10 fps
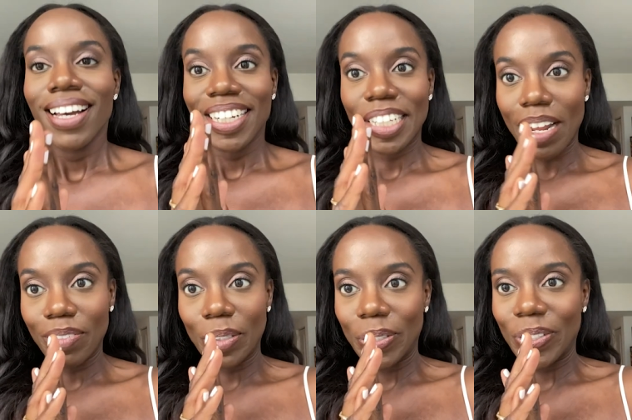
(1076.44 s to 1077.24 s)
Good
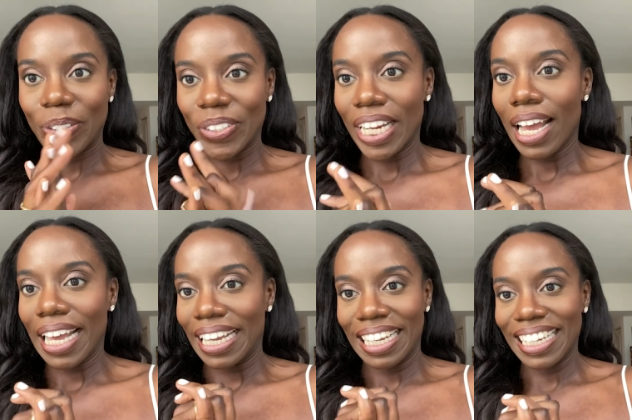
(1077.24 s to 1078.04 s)
afternoon.
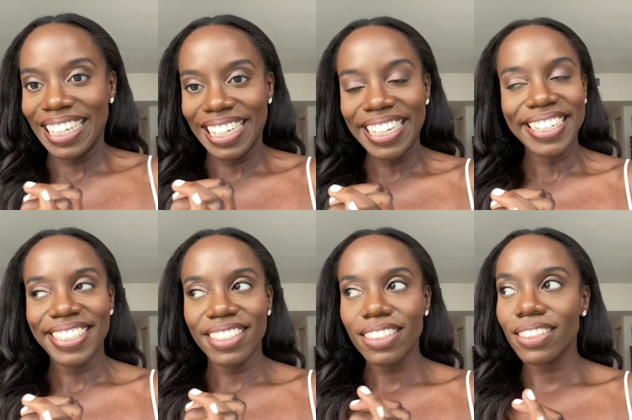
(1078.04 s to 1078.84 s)
It
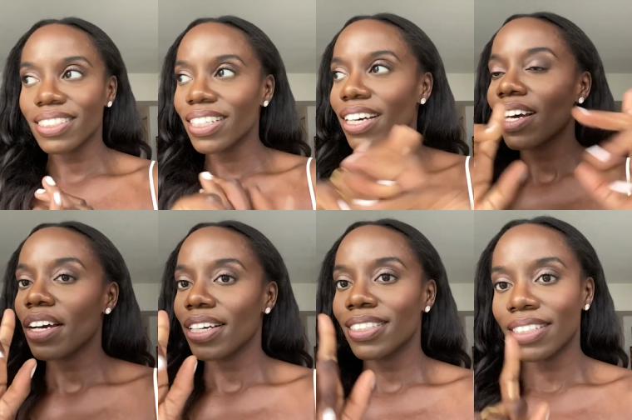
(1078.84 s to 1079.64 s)
is
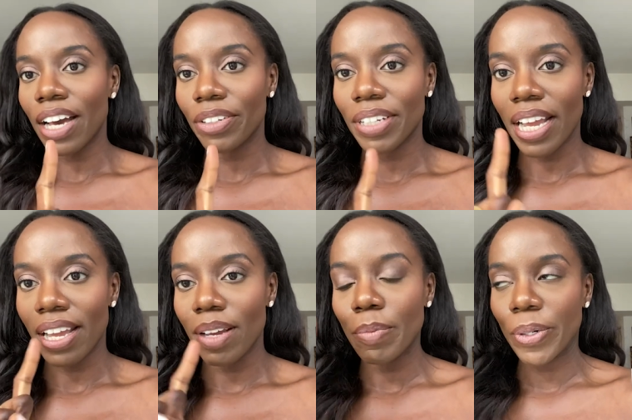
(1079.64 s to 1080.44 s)

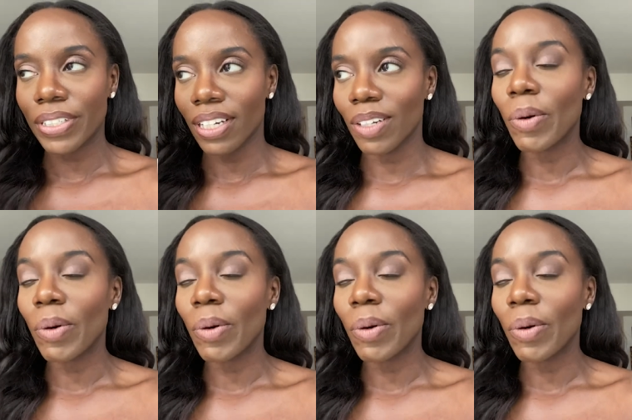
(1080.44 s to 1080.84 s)
Saturday morning.